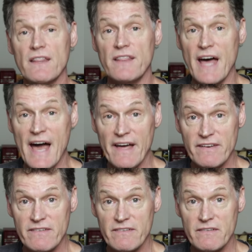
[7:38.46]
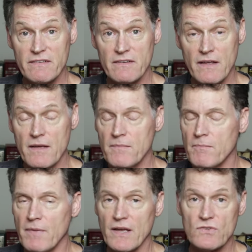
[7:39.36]
That
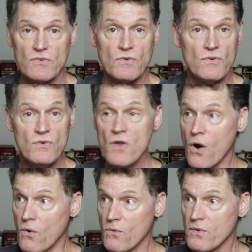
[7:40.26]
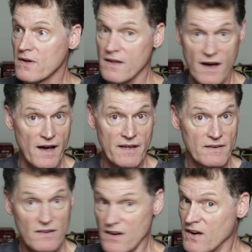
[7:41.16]
makes no
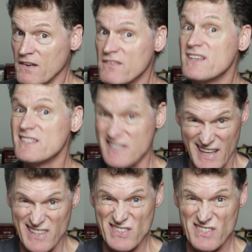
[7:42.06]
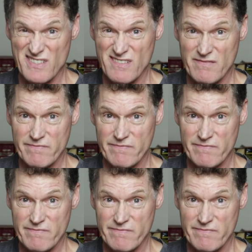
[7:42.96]
kind of sense.